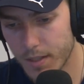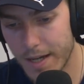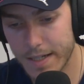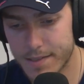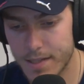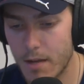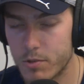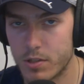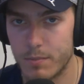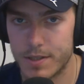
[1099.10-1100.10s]
I guess
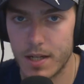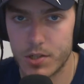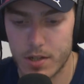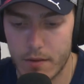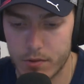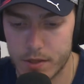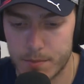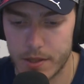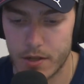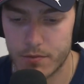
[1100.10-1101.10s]
damage limitation after he
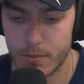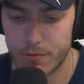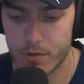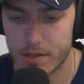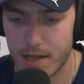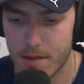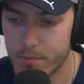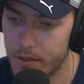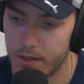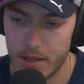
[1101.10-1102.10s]
spun out from the first lap,
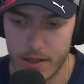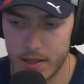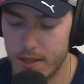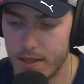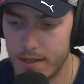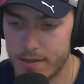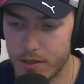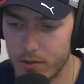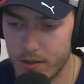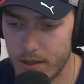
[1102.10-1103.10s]
but
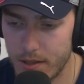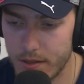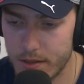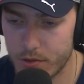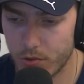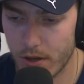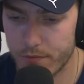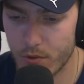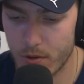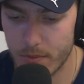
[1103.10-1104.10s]
still not so
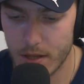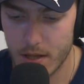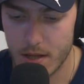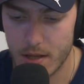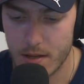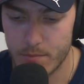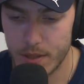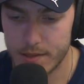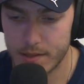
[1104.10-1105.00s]
great for him. But